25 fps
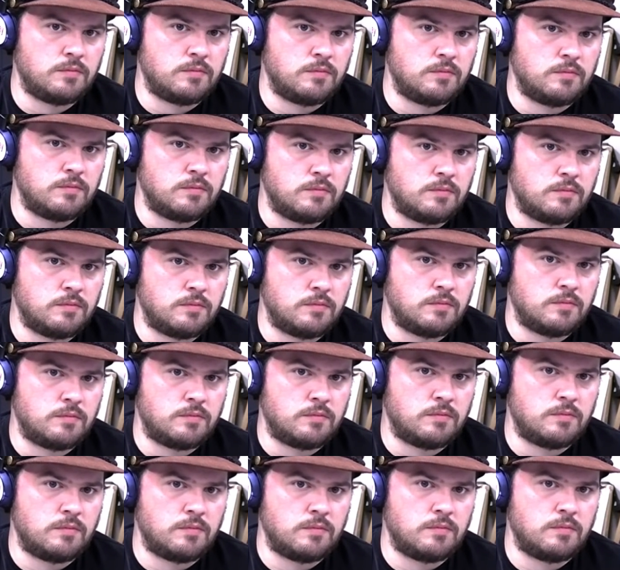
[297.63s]

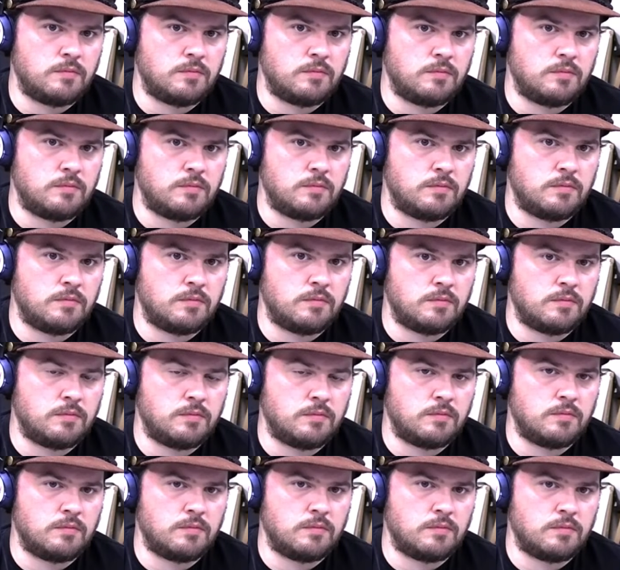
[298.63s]

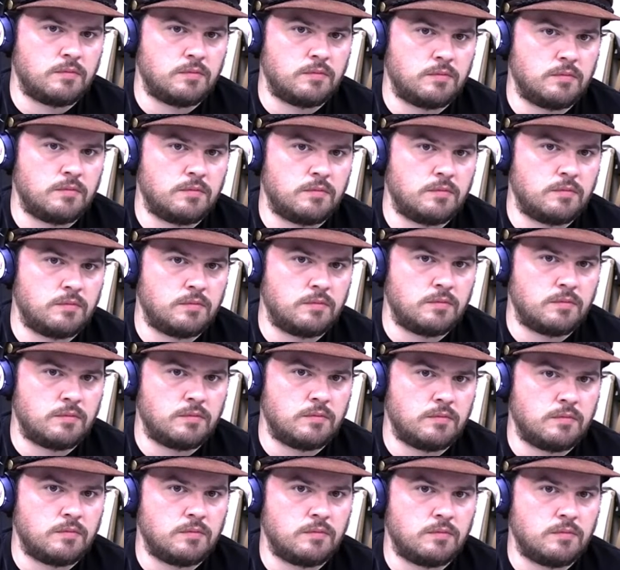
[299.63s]

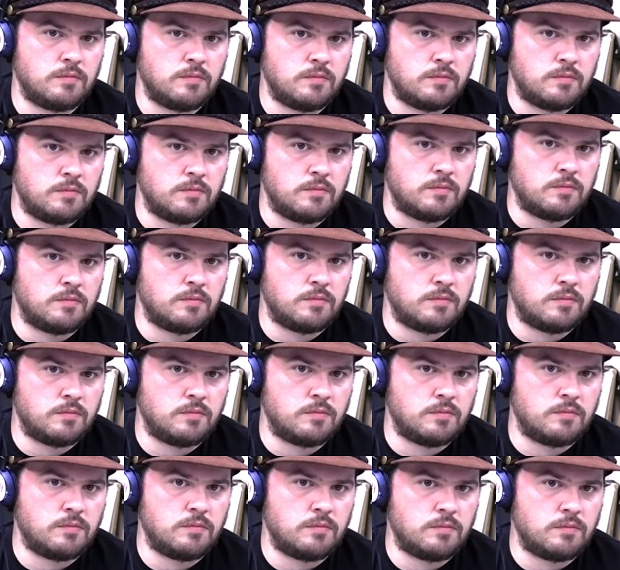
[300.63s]

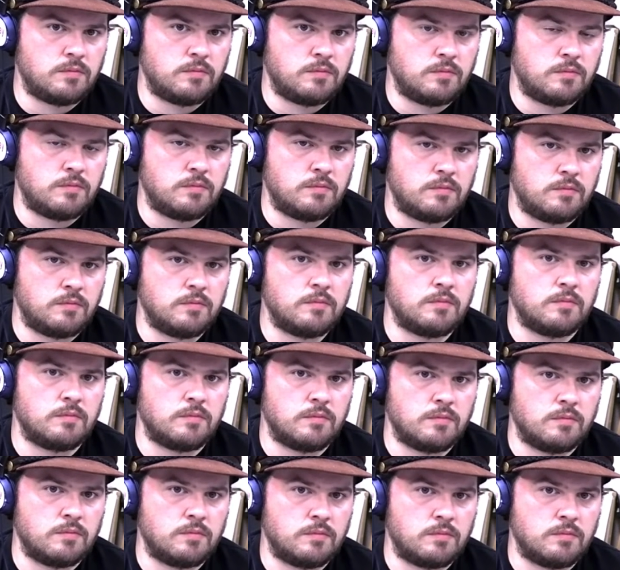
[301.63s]

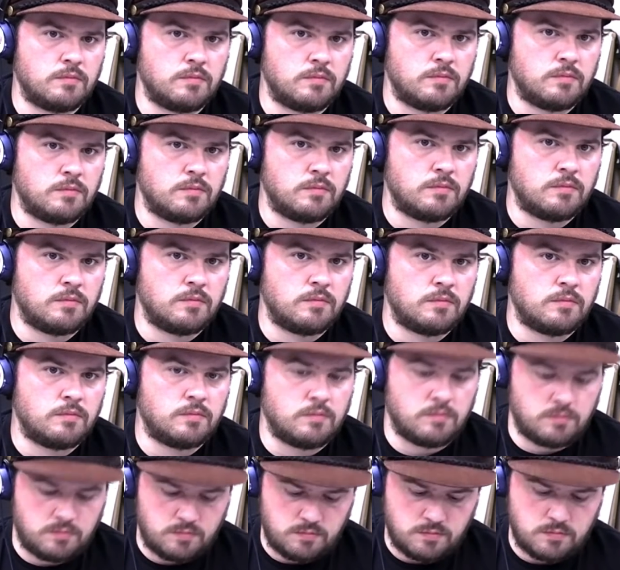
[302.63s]

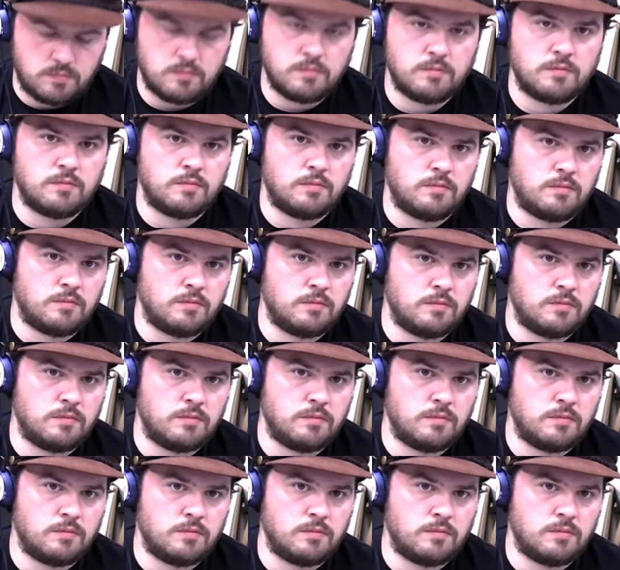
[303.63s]
(silent)